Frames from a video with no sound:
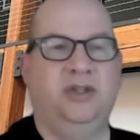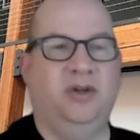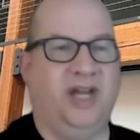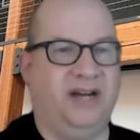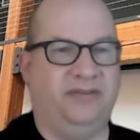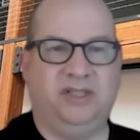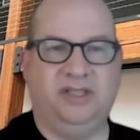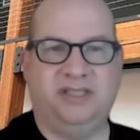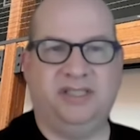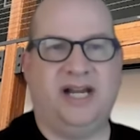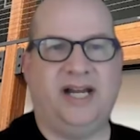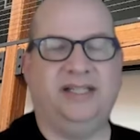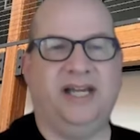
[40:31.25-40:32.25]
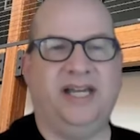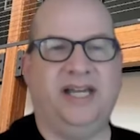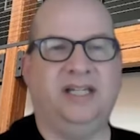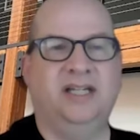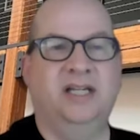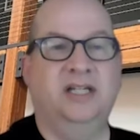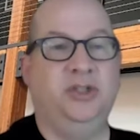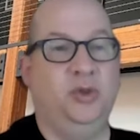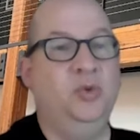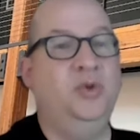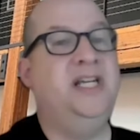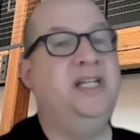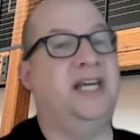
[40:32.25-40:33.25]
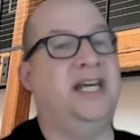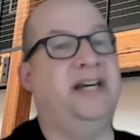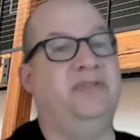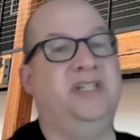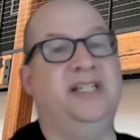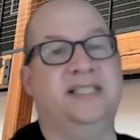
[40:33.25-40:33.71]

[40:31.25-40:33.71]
You have to decide, like, you need to have